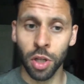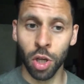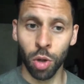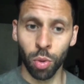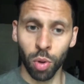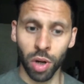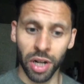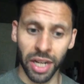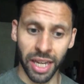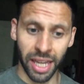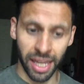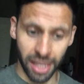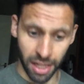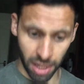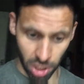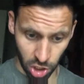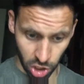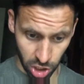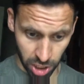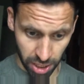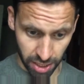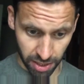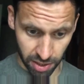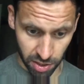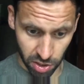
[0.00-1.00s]
You want to keep the
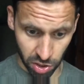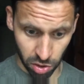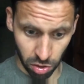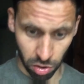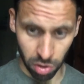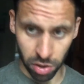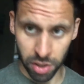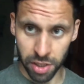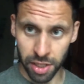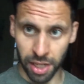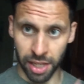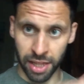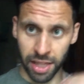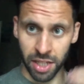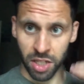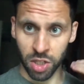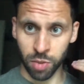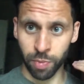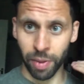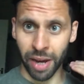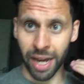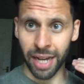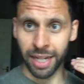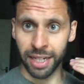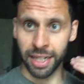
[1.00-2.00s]
chin tucked and the
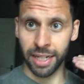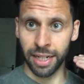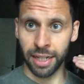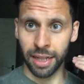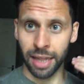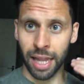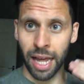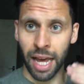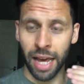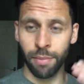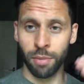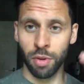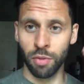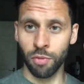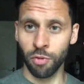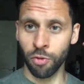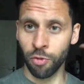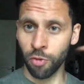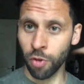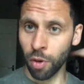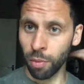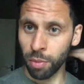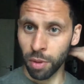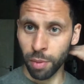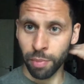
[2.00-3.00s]
spine in alignment
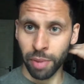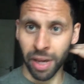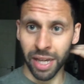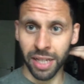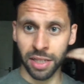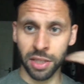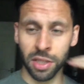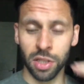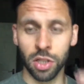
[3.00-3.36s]
from the base